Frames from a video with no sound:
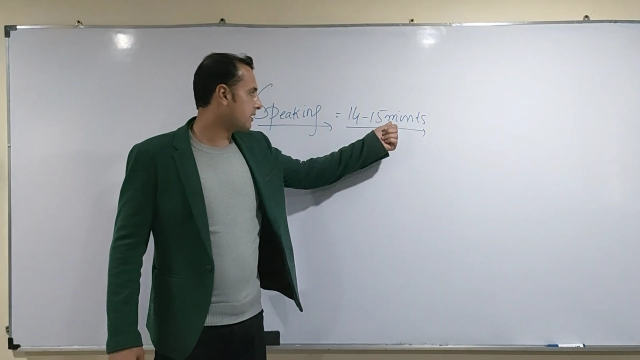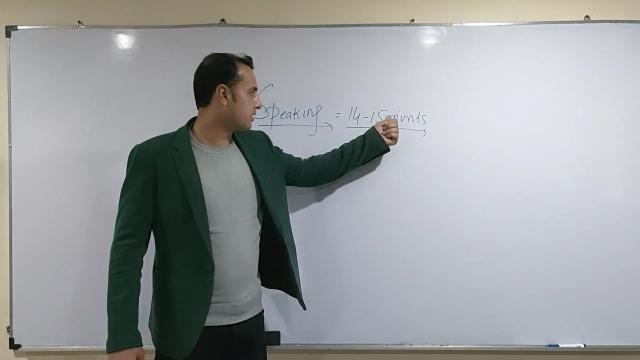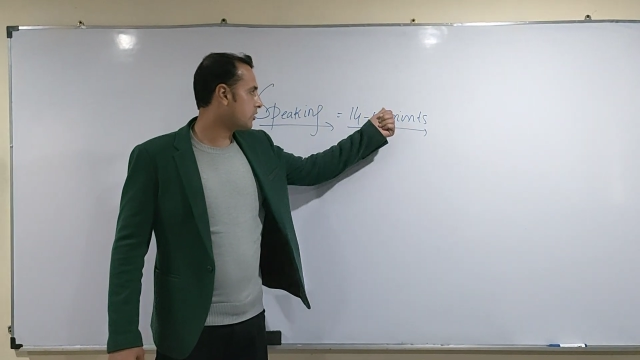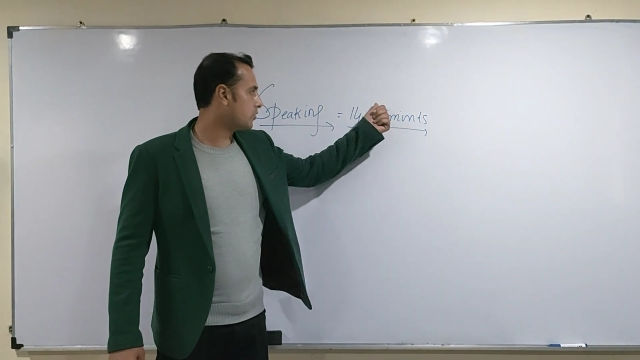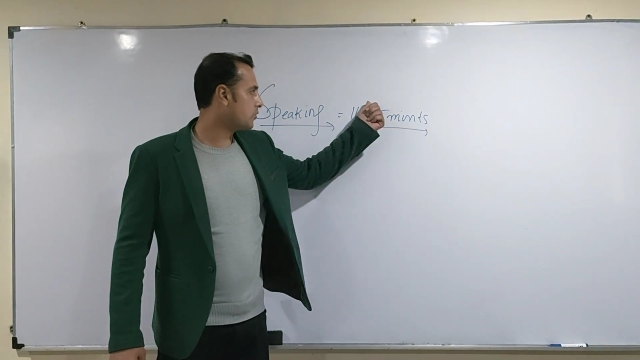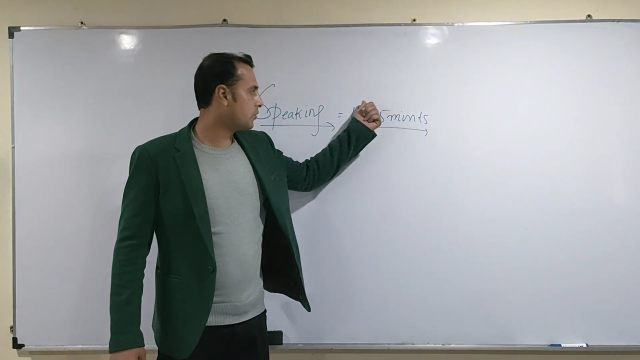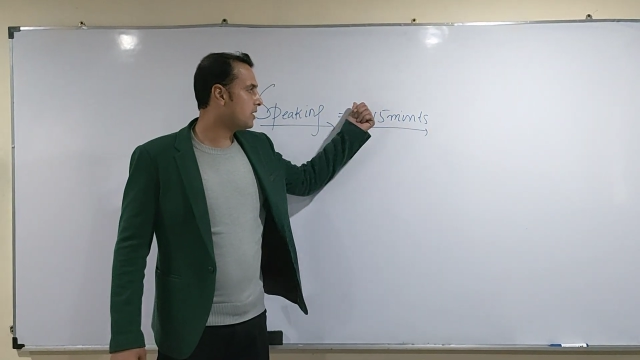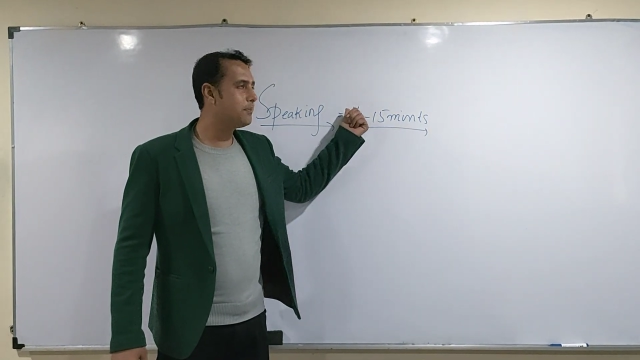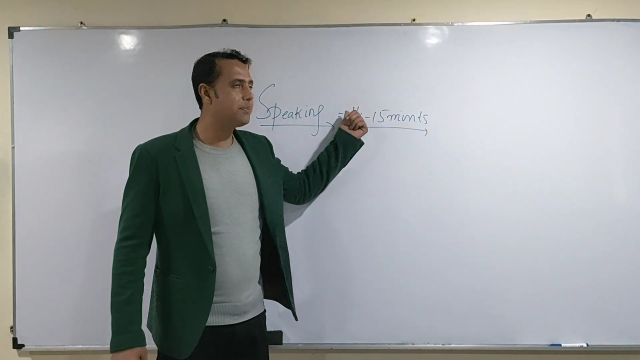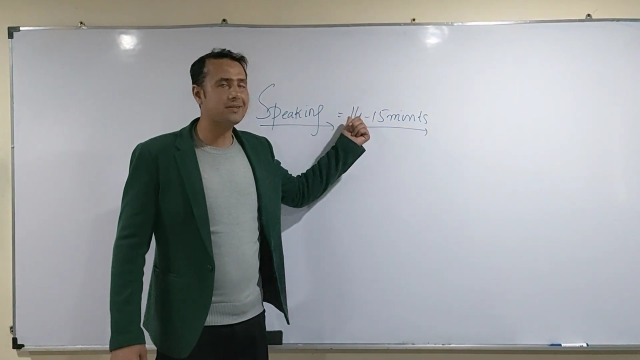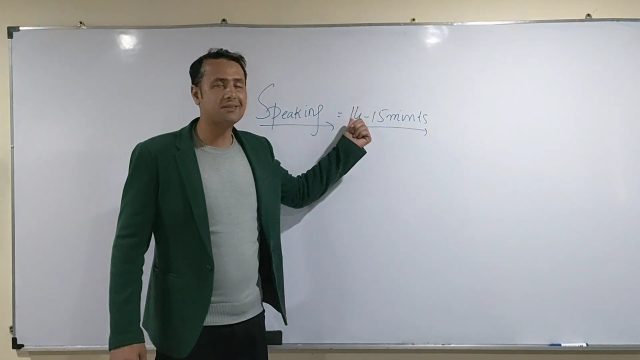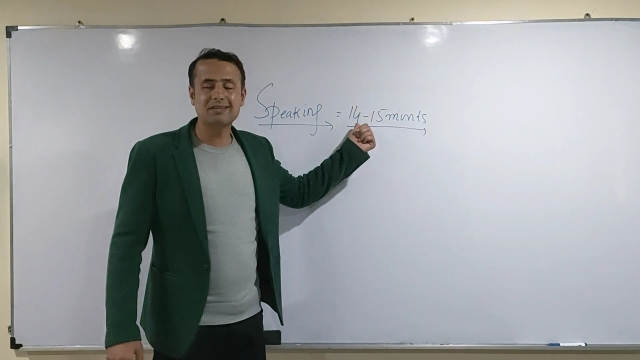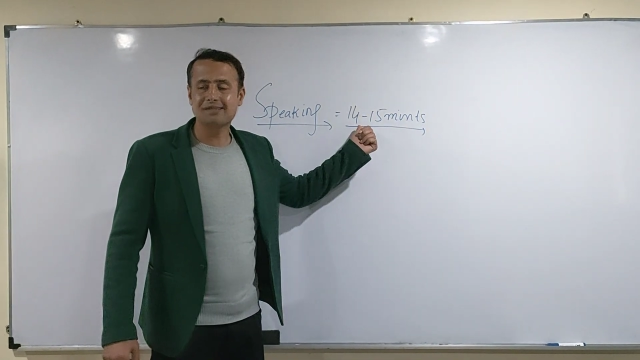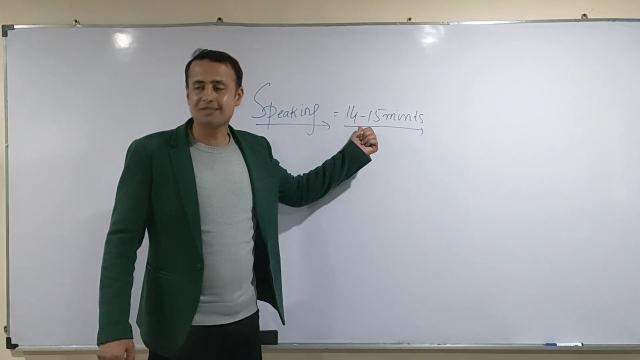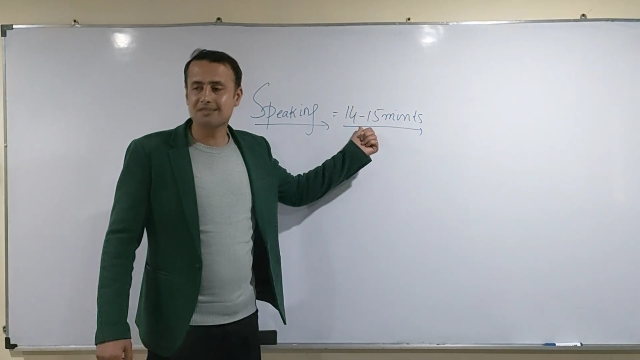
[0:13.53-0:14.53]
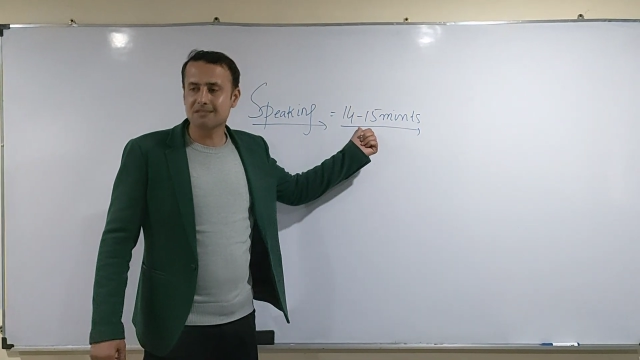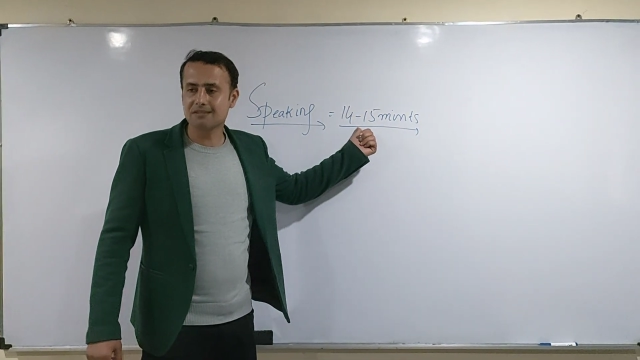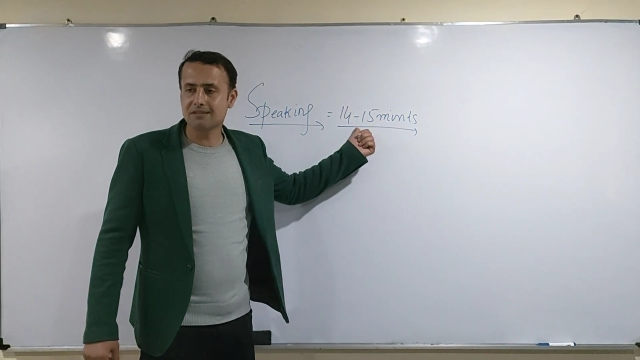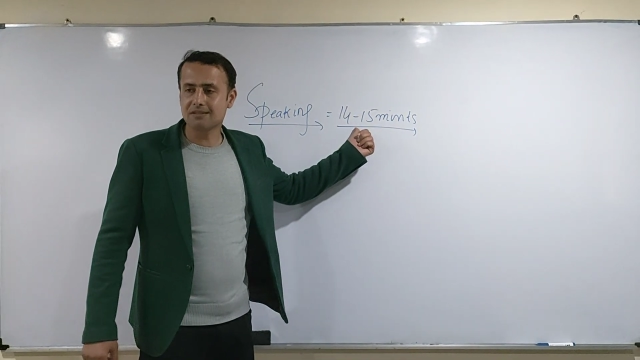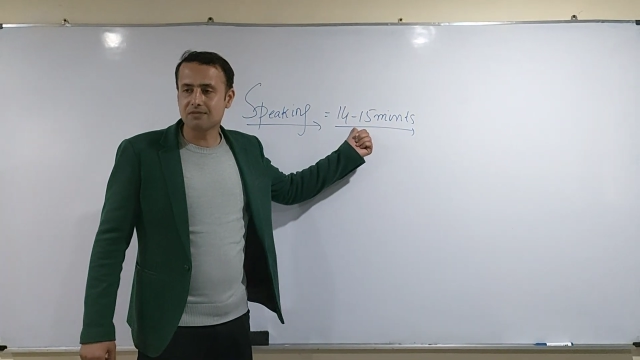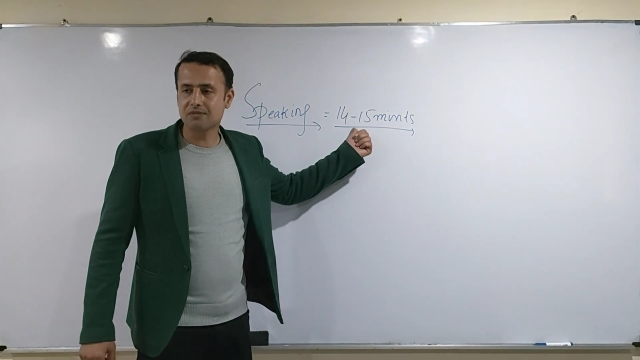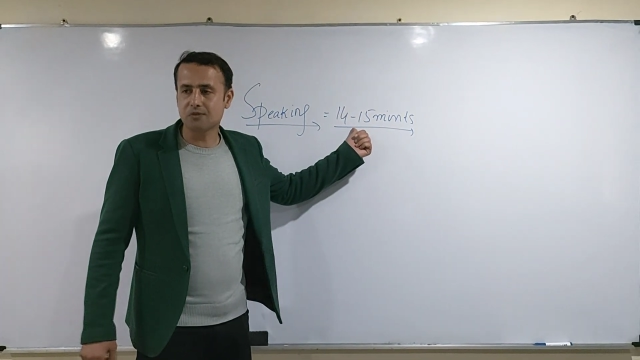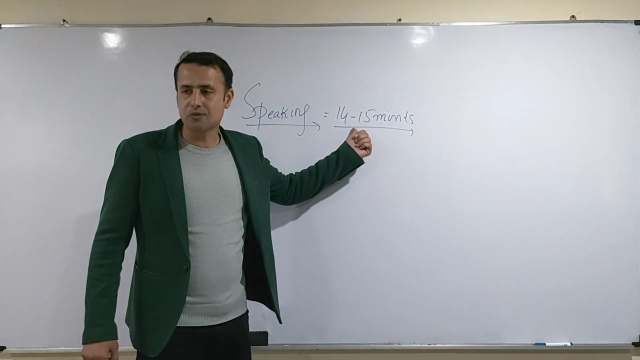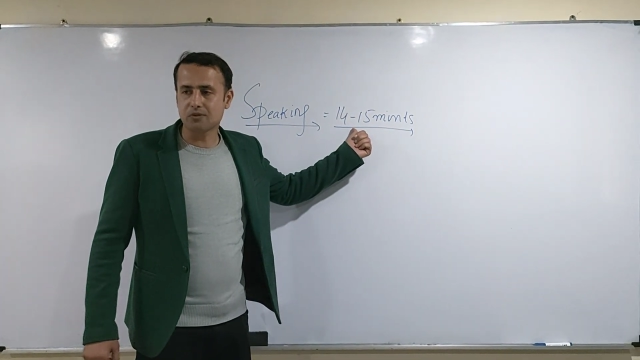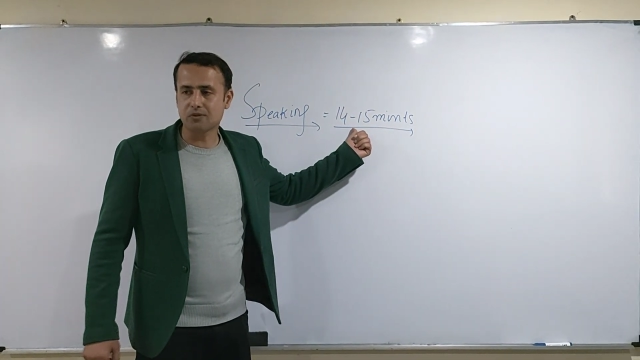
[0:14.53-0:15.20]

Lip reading: you will be tested for